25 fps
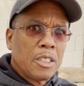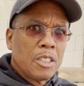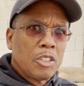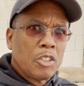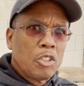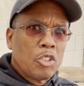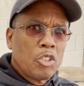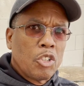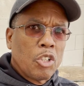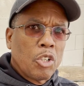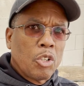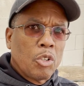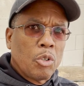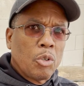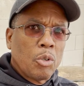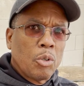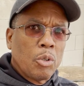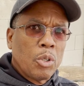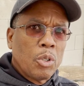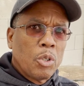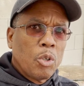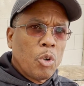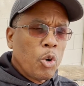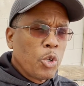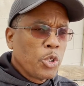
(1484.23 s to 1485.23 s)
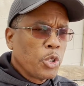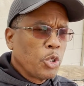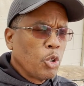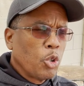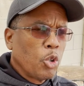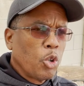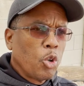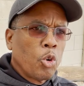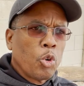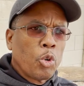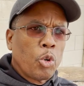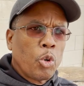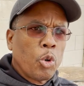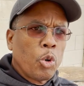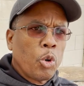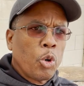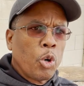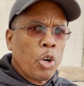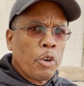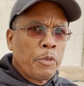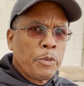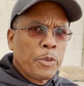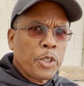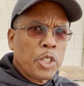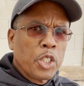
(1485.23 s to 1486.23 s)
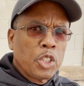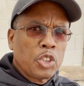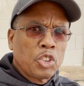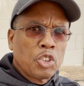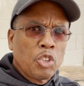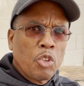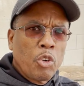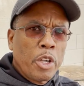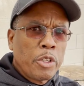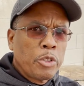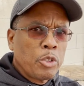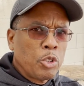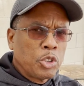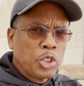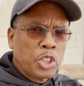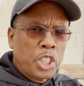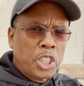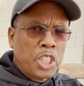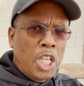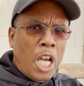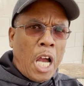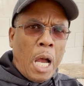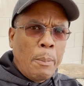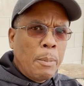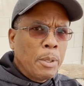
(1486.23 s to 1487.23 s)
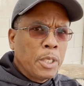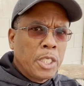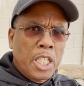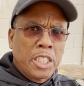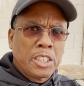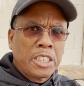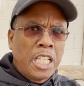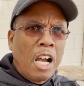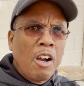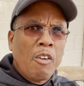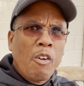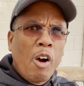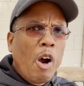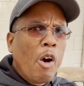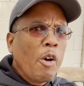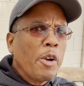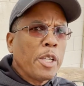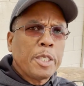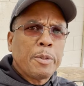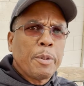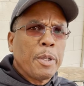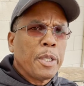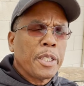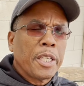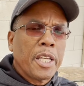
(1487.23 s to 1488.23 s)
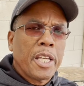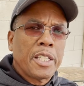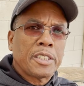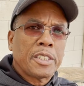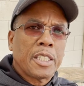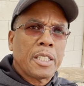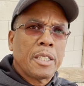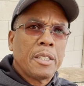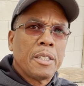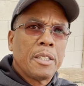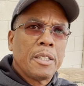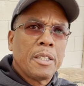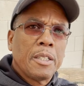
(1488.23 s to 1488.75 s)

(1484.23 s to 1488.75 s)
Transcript: Or if you get so angry, you say, yeah, I'm against it. I've always been against it.